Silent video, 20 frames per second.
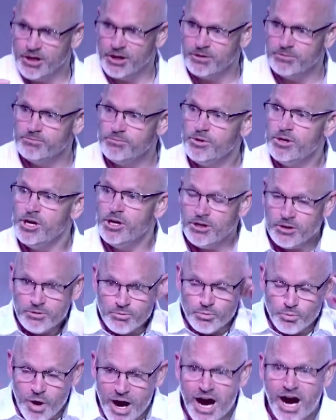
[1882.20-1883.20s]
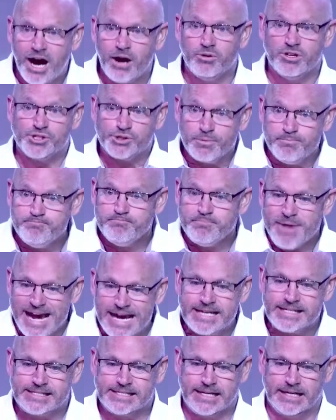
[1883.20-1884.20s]
him, wow, it's
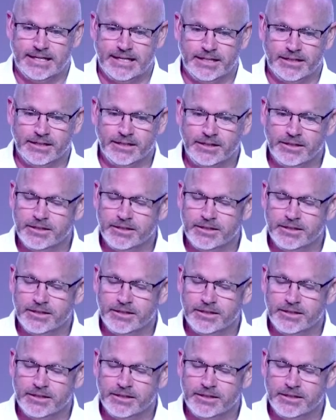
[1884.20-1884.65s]
amazing.